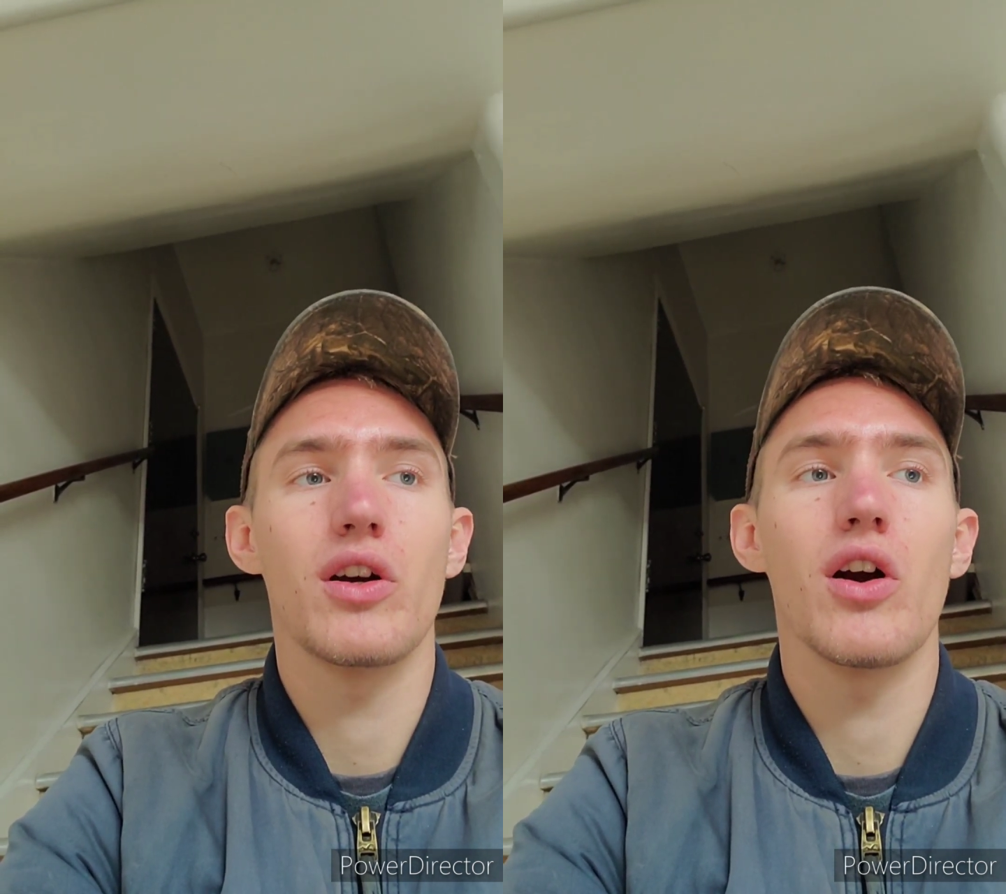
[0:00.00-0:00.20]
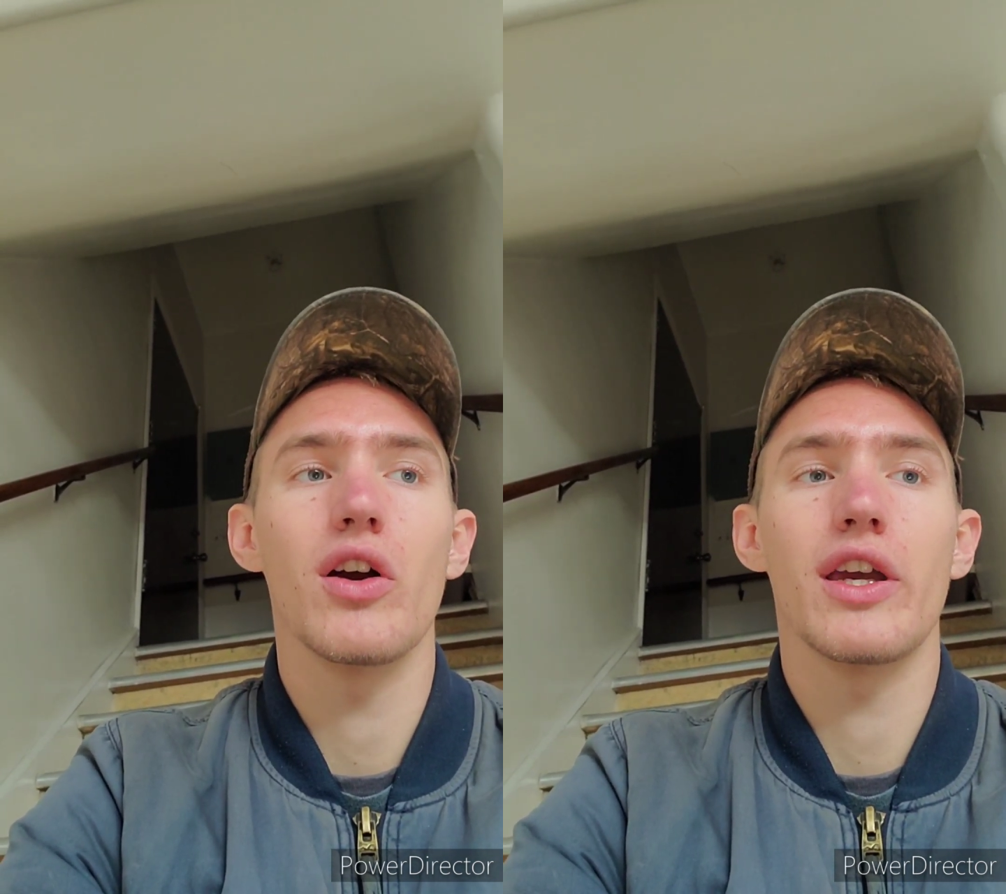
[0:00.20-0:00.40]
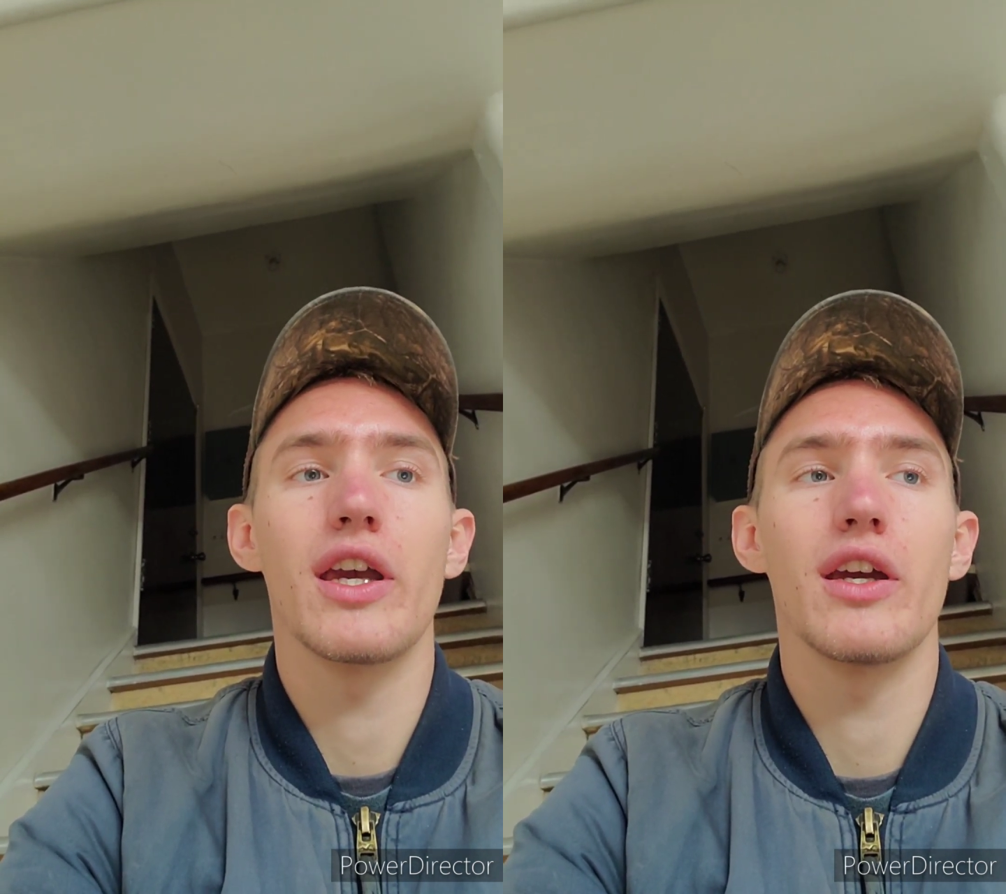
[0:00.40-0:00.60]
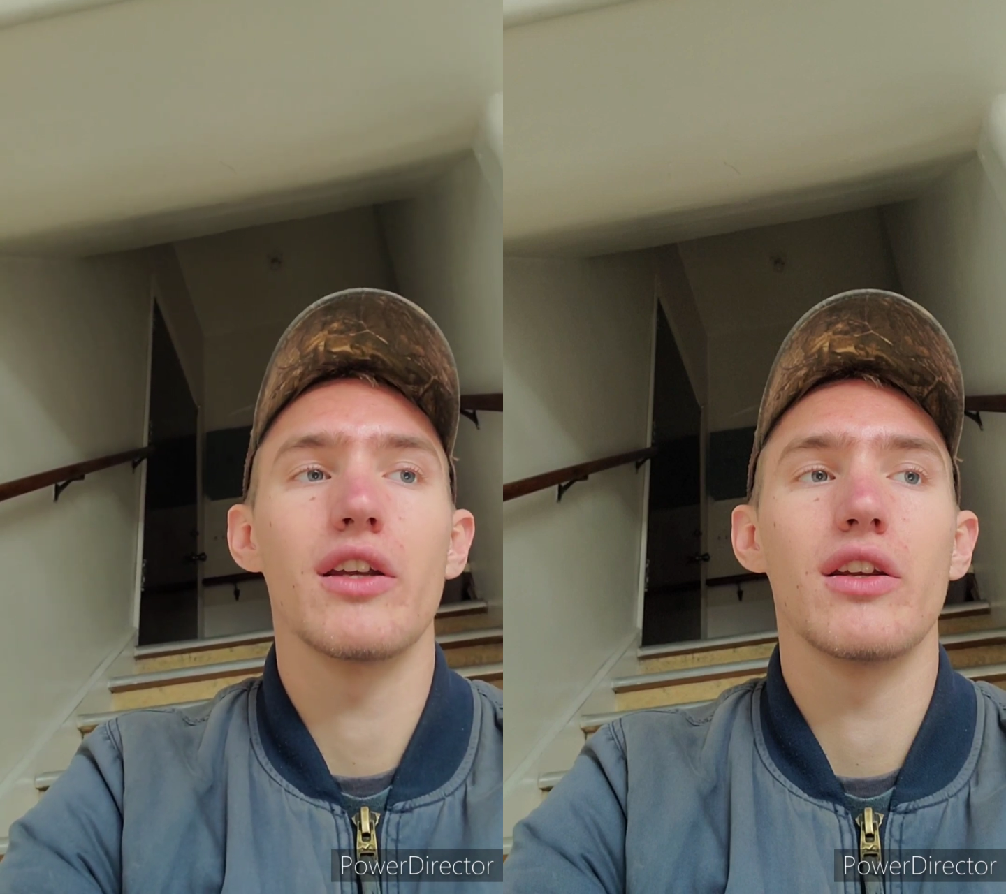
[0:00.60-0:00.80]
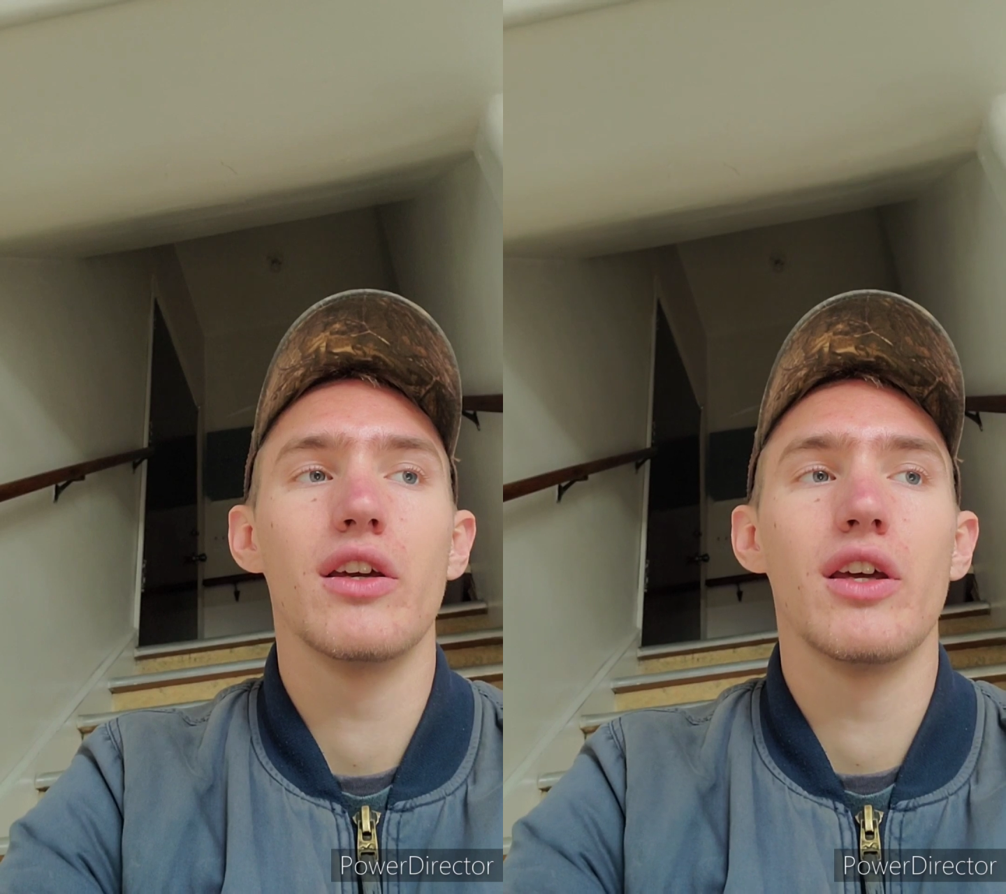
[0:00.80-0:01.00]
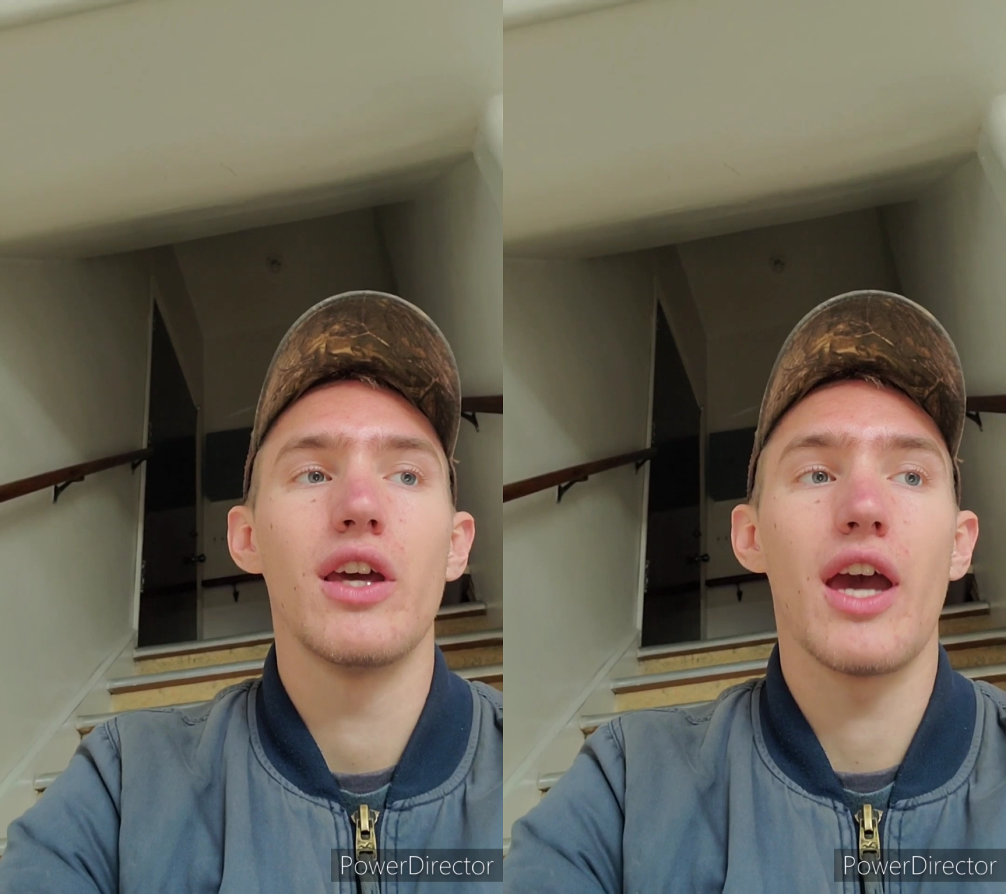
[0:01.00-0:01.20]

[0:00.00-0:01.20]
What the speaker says: car can,